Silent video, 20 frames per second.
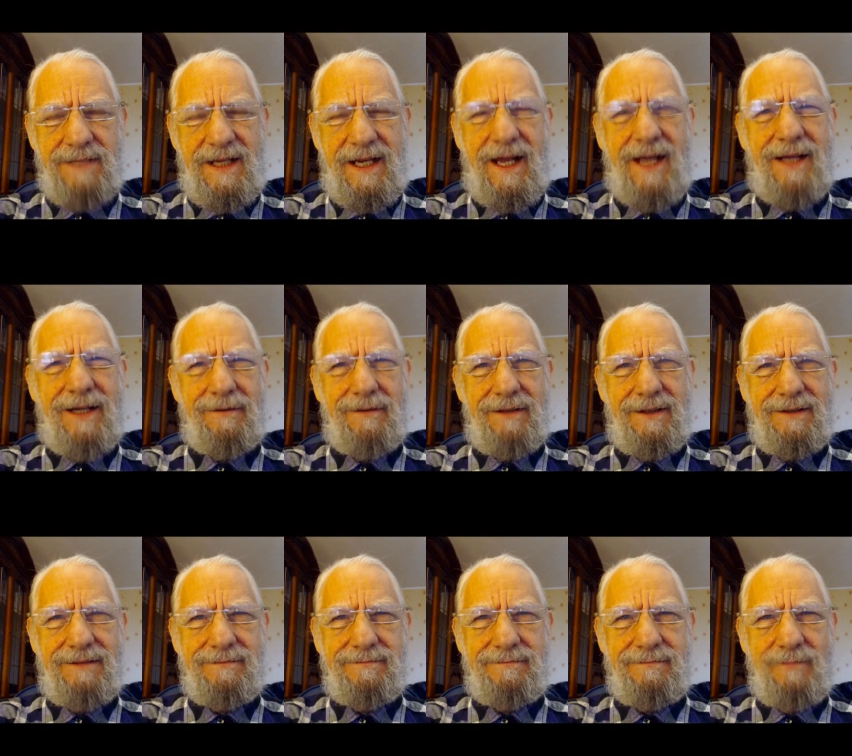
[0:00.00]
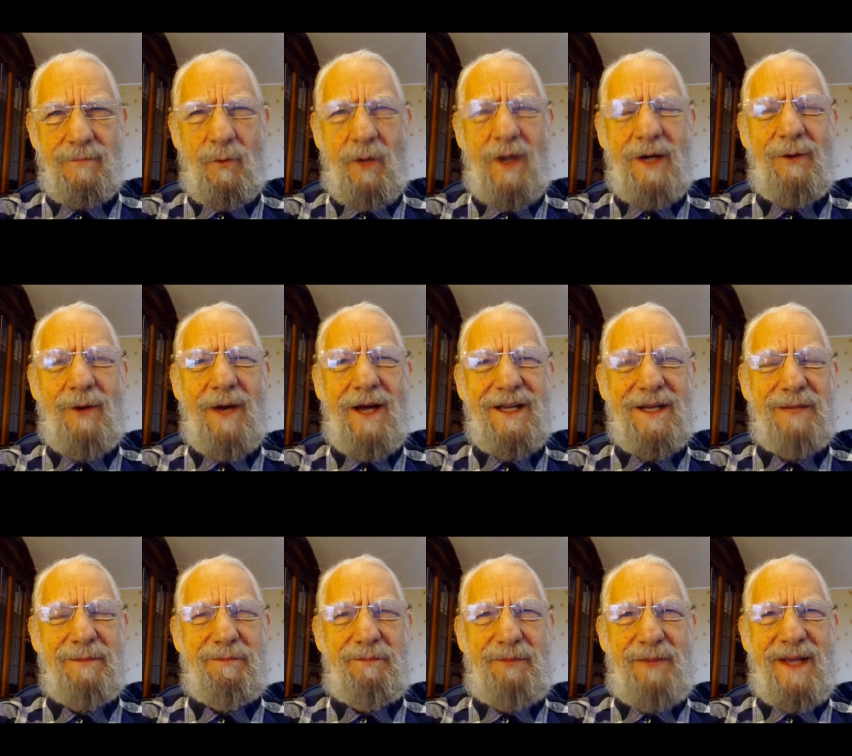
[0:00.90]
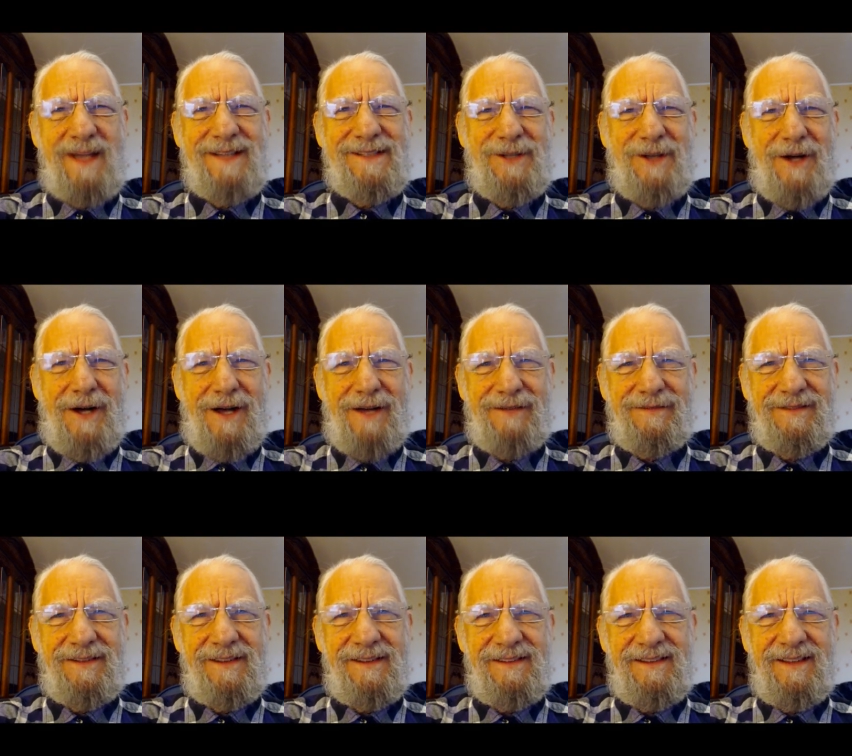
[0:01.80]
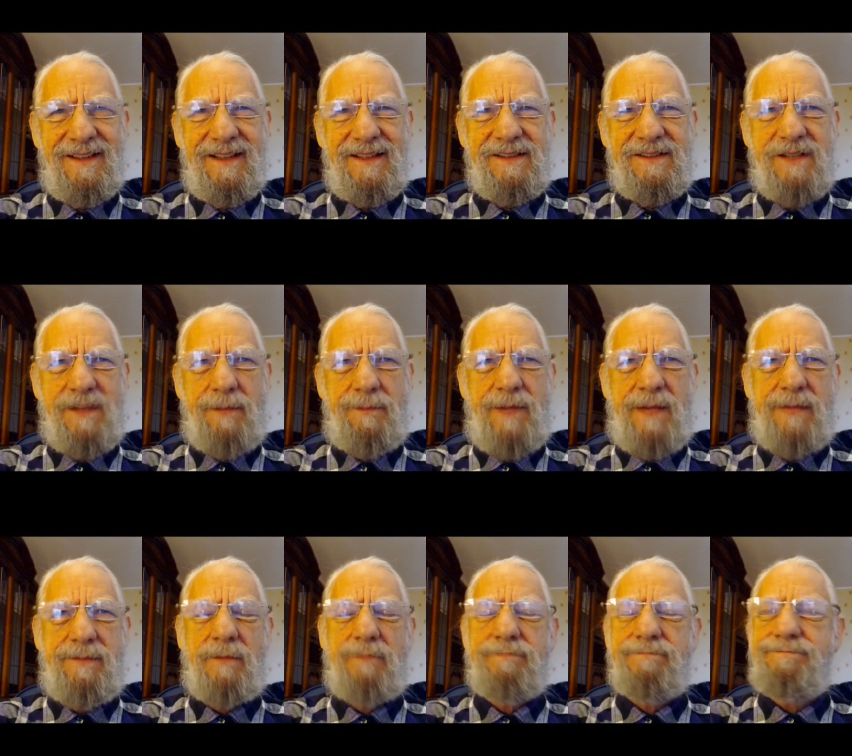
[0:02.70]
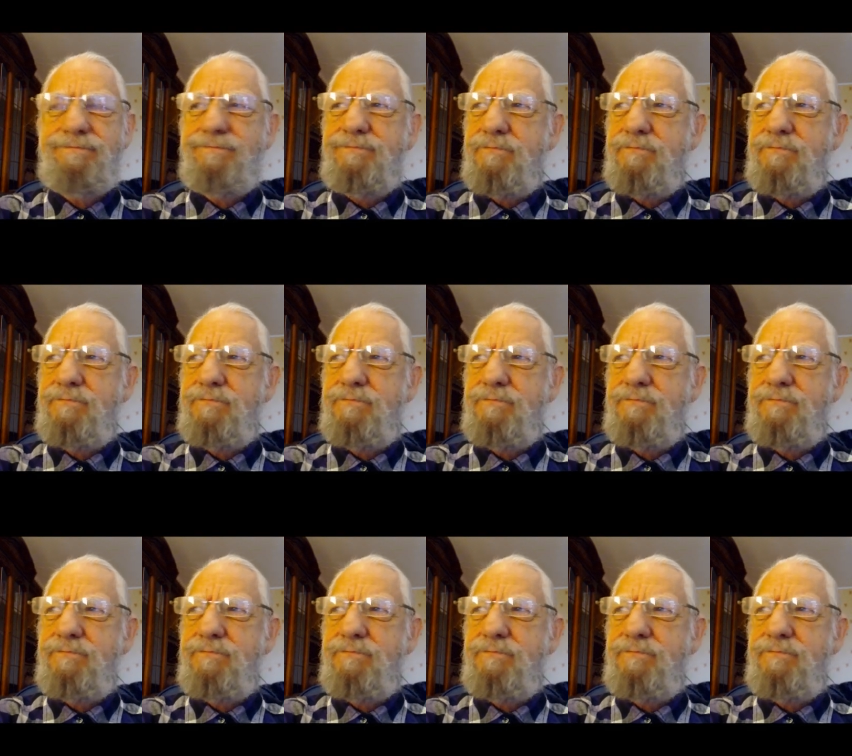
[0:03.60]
Angry. Why do I get pissed off? Some people